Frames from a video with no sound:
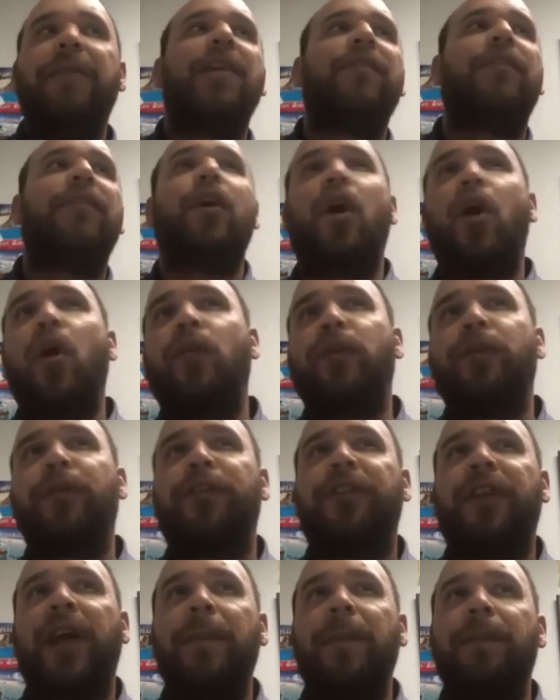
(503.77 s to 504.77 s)
I never
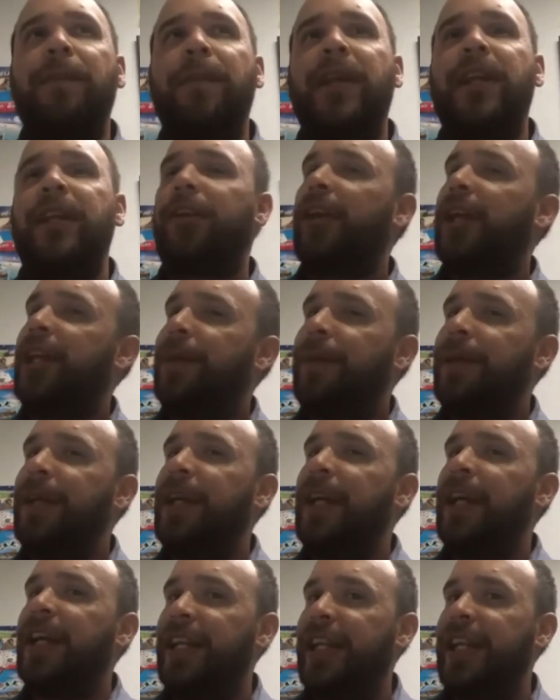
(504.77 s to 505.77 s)
overstep in
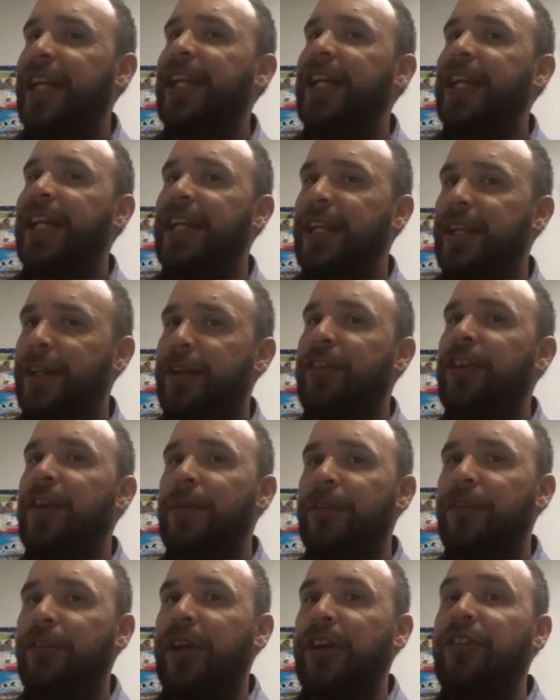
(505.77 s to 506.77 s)
the
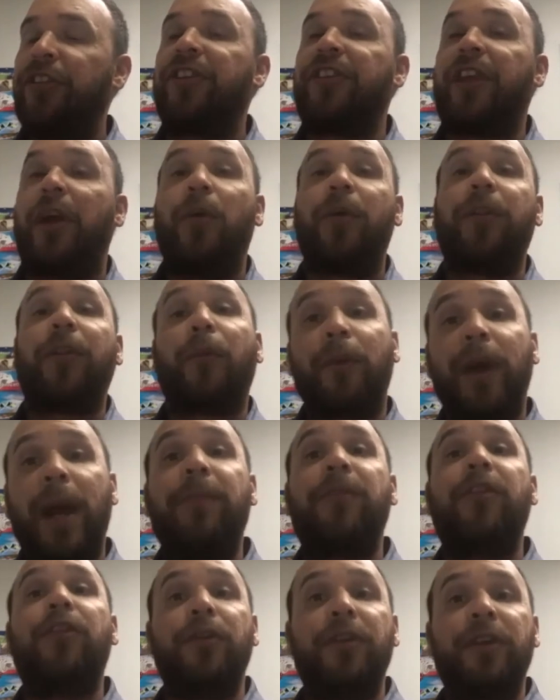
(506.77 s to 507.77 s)
demonstration, because I want the
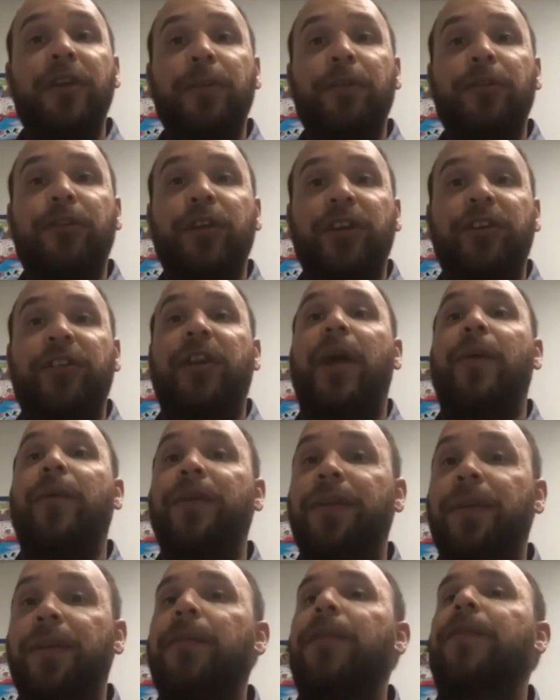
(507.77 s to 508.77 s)
rep to do the demonstration. I
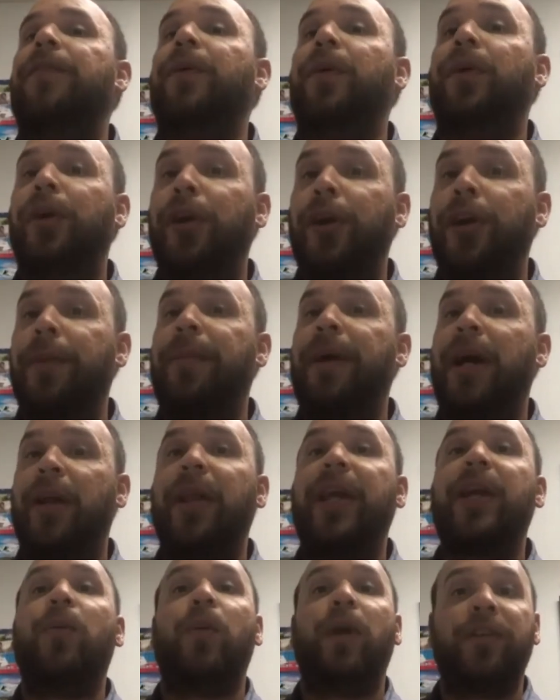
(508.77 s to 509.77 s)
want them to feel good
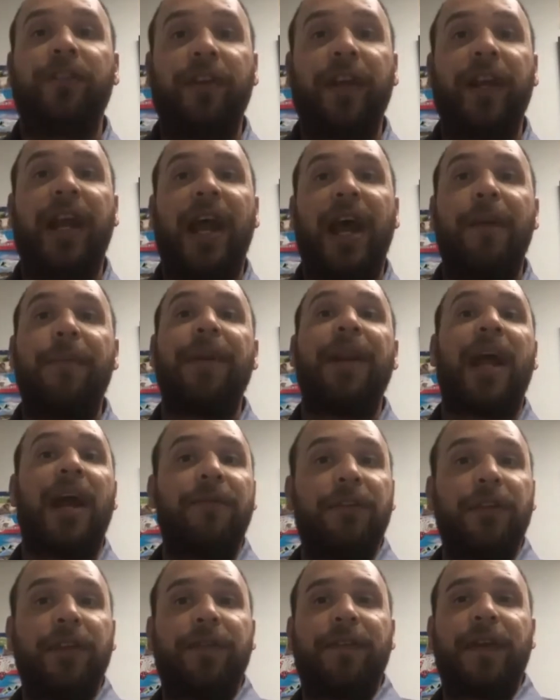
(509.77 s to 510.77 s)
about like what's going to happen
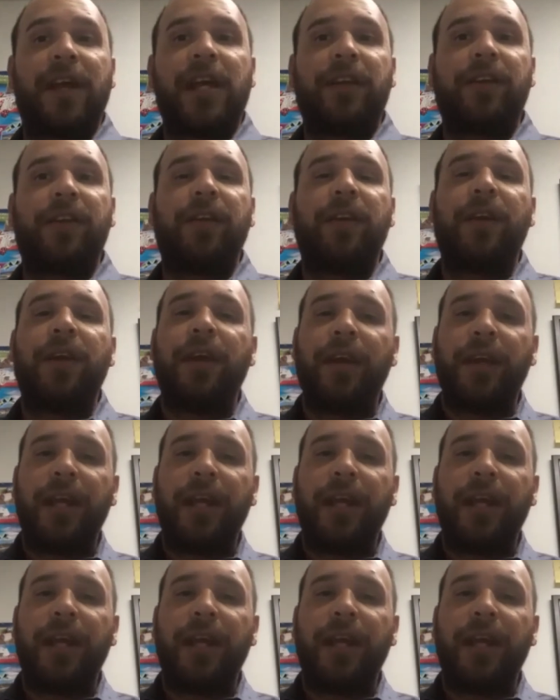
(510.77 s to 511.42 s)
after the fact.